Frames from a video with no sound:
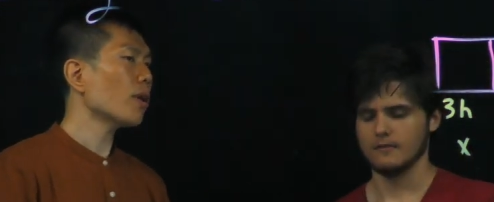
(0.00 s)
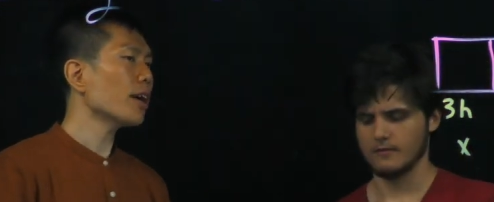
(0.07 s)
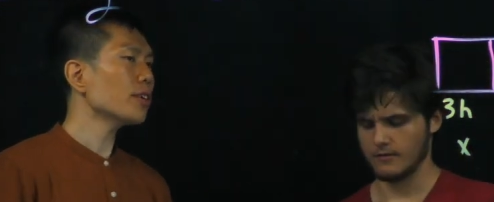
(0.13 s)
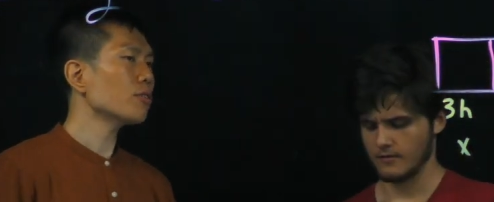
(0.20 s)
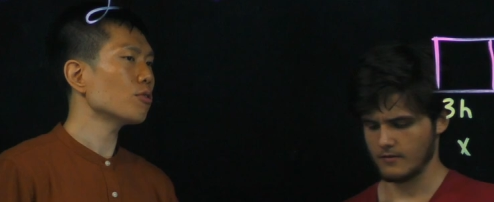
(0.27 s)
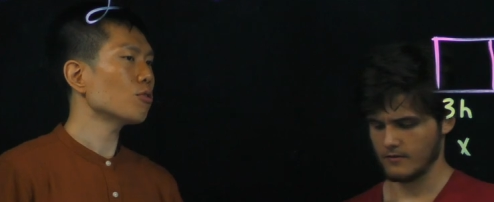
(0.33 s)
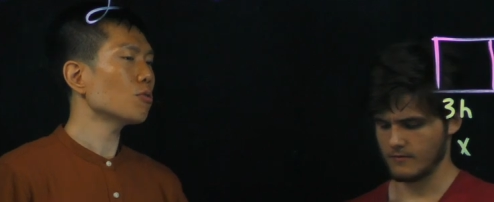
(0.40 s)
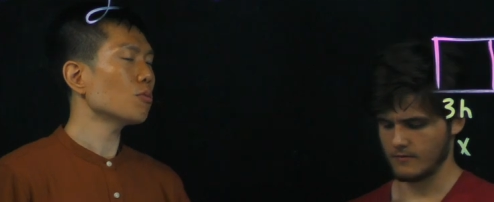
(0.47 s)
Speaker 1: why
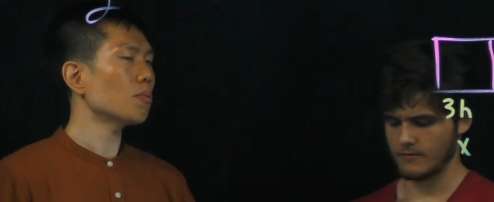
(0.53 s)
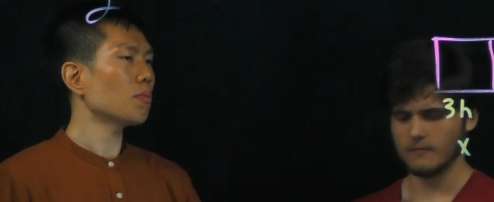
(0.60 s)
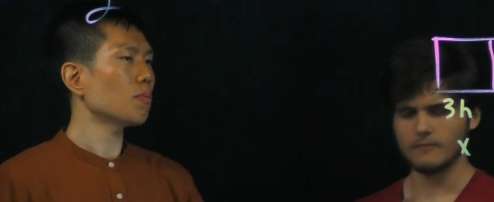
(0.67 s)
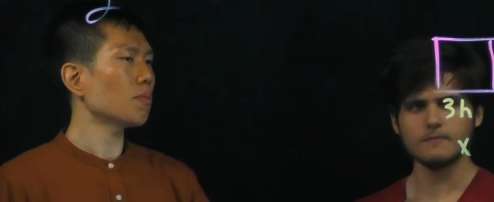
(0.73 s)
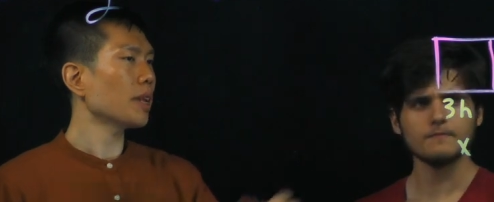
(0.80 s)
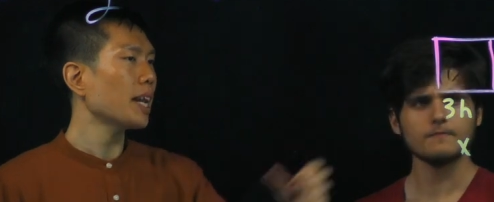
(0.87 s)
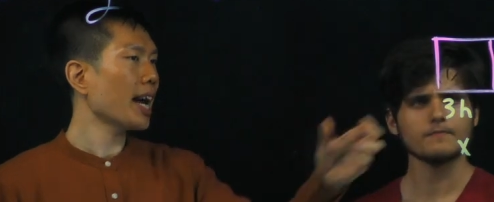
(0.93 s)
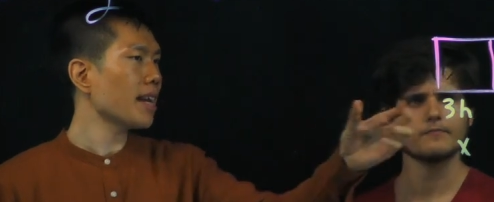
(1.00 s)
do you
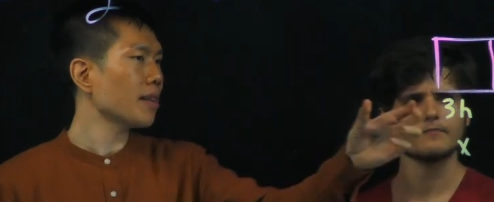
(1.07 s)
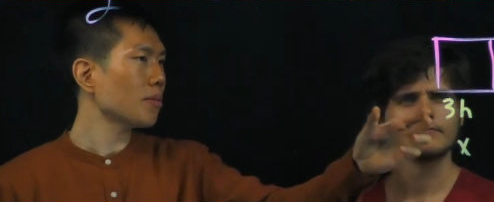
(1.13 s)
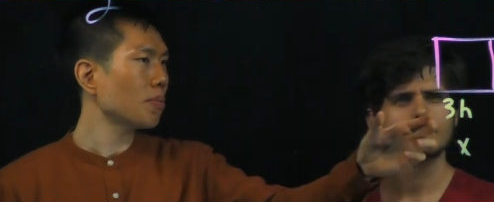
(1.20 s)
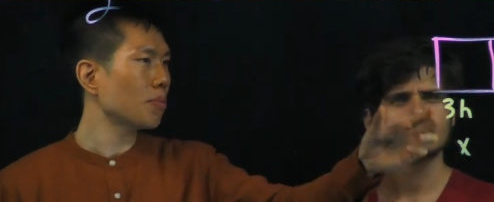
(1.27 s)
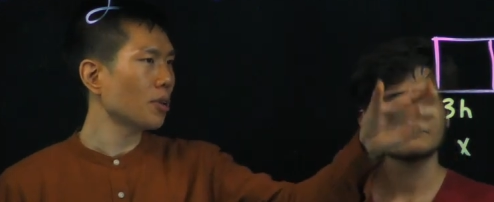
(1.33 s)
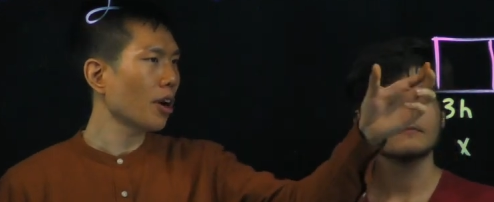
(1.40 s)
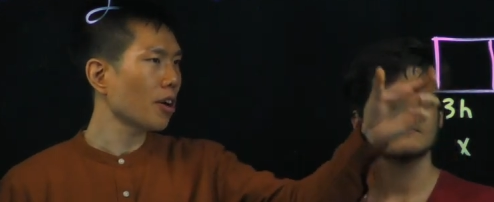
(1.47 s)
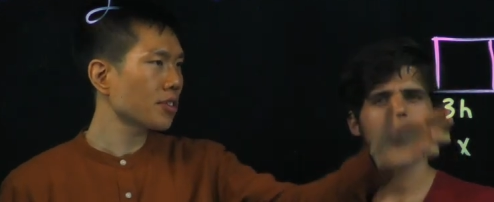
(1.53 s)
plan
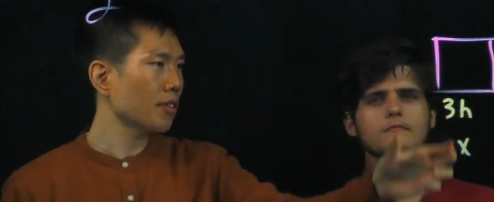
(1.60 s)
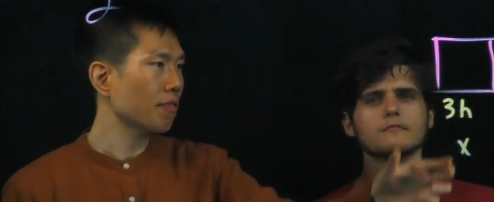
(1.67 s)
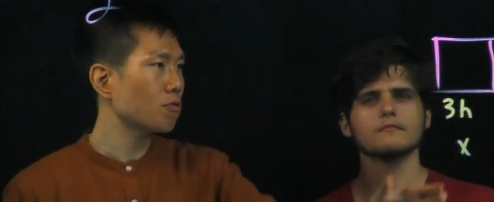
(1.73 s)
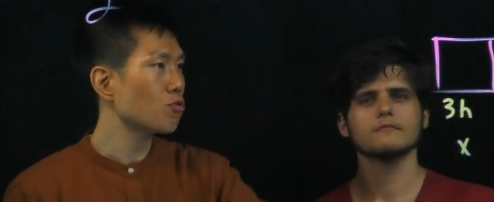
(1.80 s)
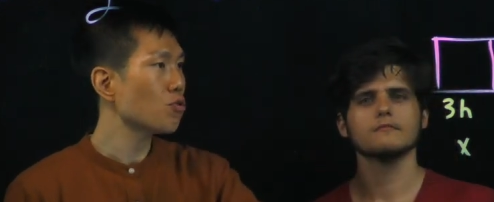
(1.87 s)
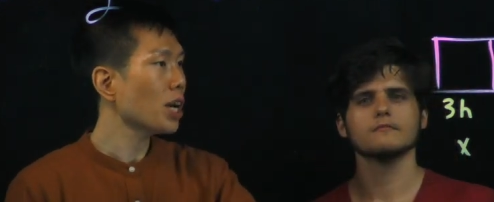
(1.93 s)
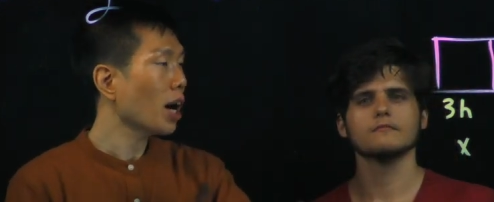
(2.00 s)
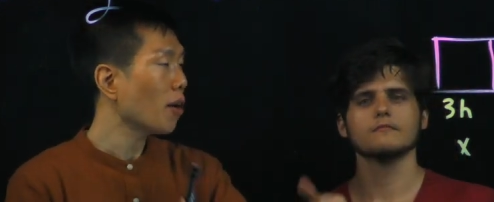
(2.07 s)
blocks of
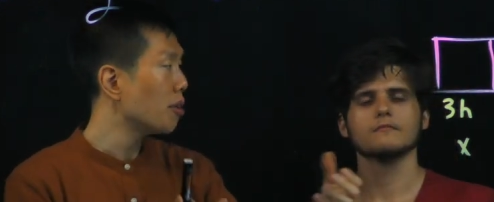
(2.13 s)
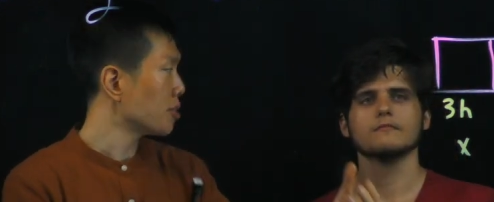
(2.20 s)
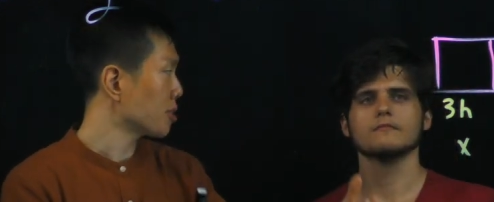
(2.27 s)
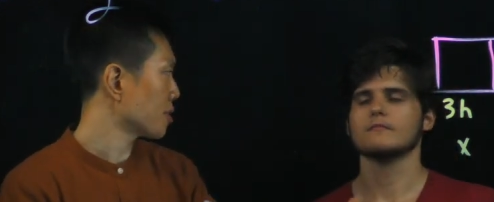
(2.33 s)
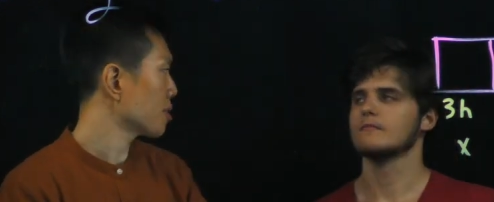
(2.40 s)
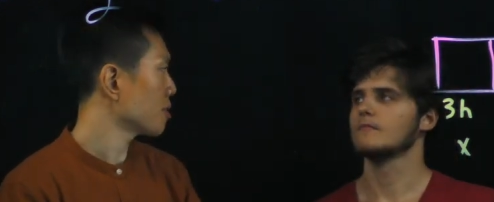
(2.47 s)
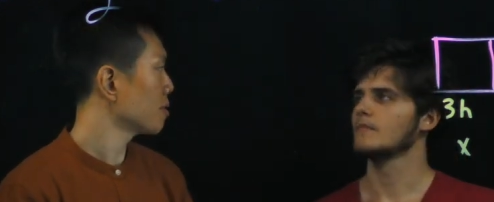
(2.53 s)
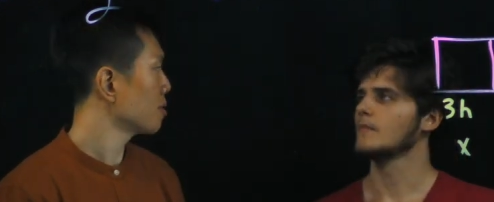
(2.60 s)
three
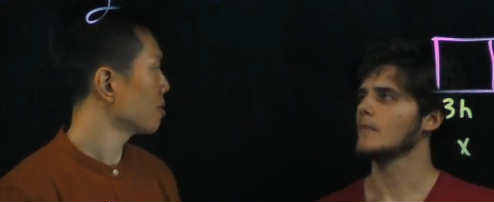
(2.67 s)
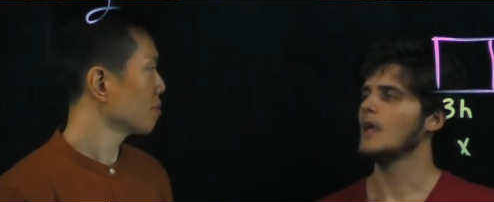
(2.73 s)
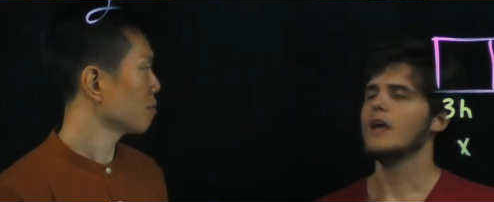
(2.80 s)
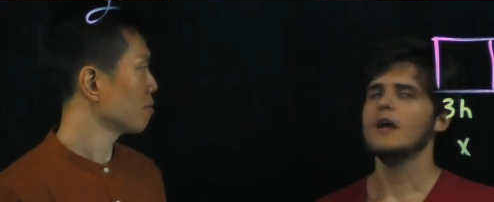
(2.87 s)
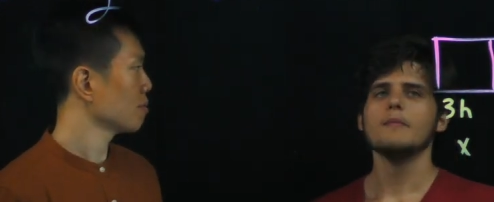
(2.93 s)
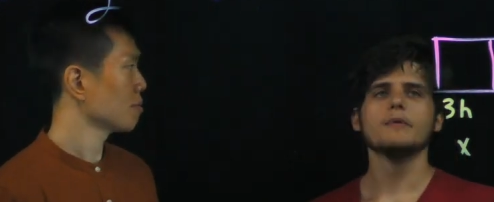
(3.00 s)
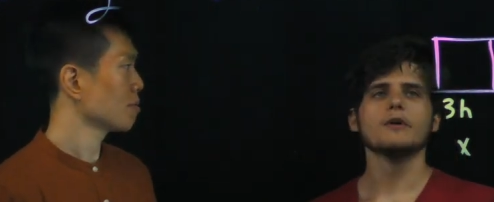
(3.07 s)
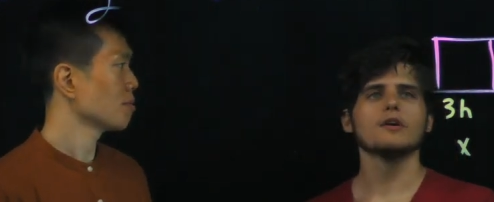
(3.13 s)
hours
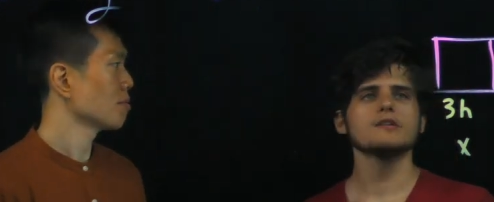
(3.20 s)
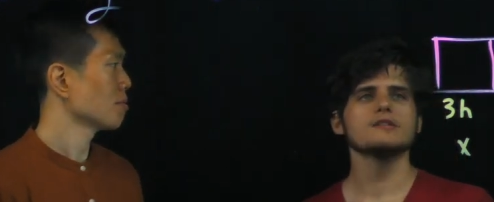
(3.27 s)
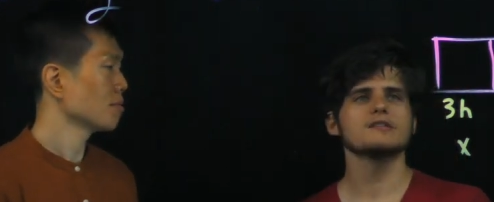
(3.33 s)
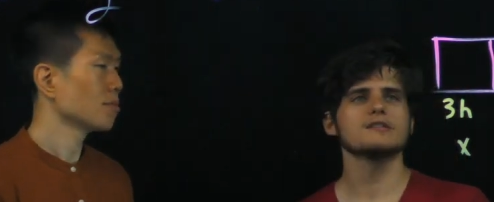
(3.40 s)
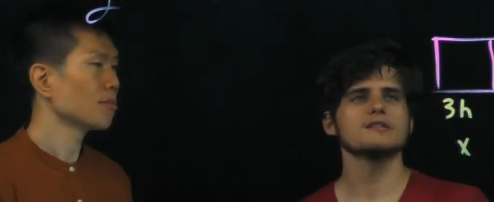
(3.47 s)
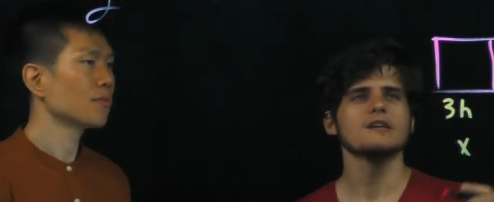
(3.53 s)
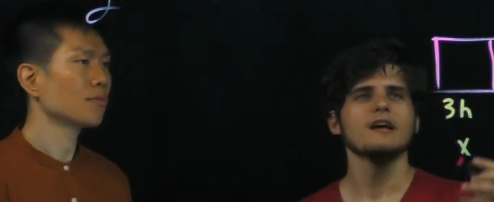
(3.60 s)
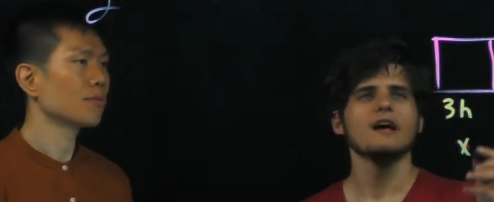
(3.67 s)

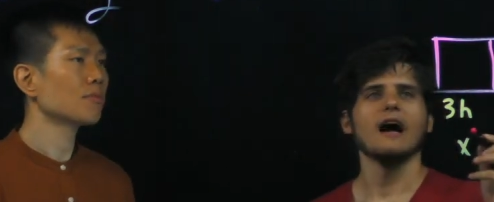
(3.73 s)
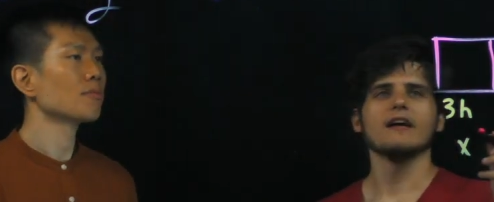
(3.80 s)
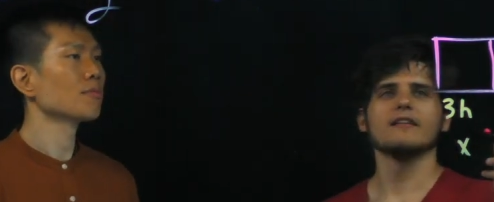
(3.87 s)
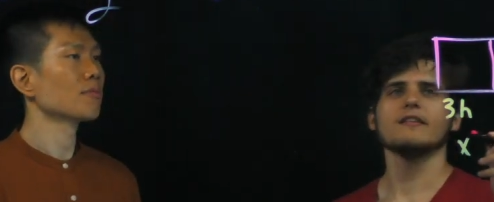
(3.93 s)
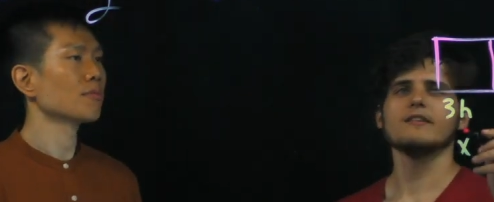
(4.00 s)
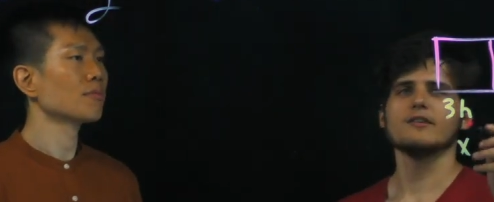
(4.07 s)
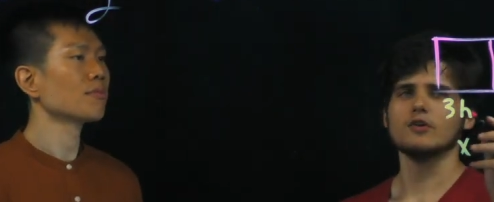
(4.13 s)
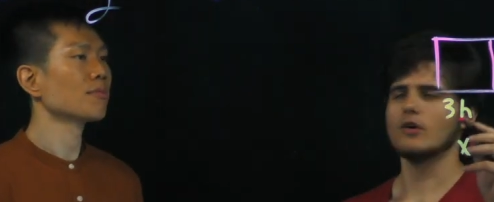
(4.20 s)
because I
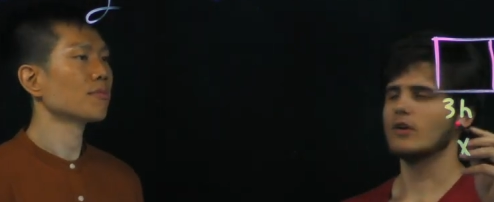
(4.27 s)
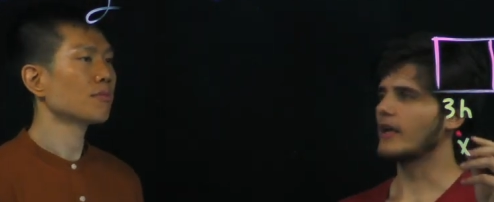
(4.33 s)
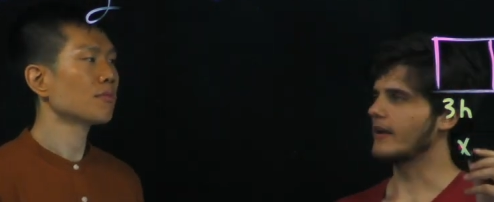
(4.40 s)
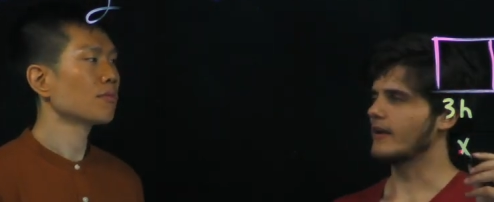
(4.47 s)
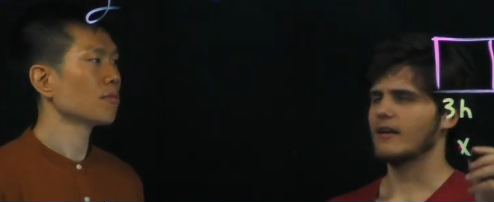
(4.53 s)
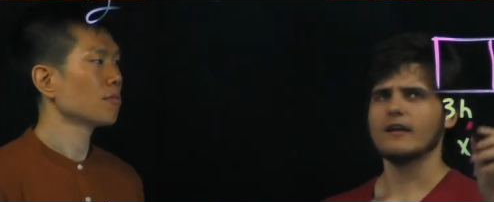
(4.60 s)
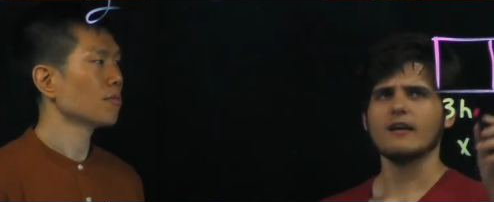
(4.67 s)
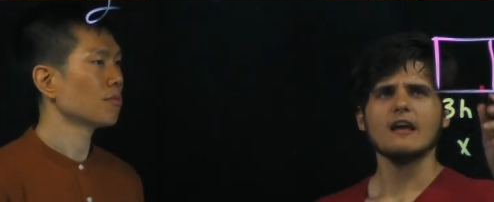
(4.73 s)
think you know
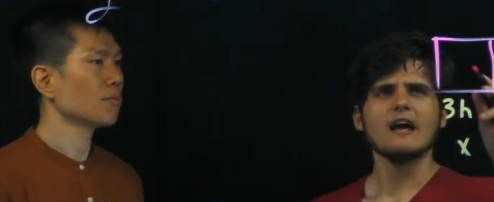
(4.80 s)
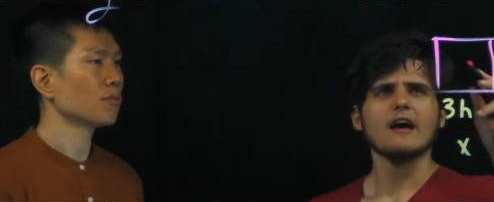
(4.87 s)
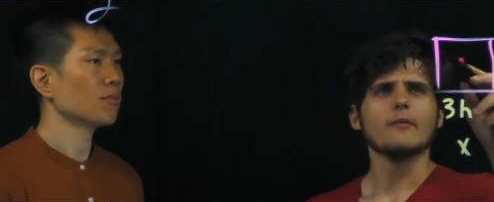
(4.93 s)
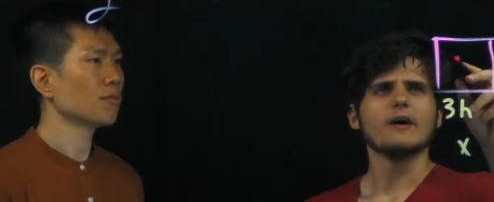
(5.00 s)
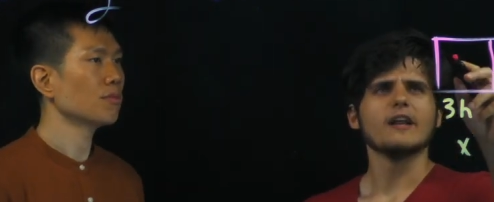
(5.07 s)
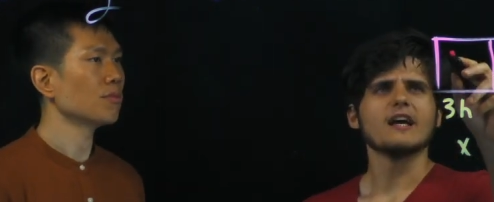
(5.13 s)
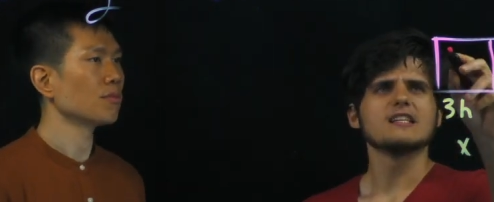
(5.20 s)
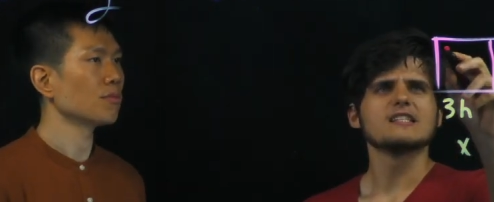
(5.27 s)
like when I hmm.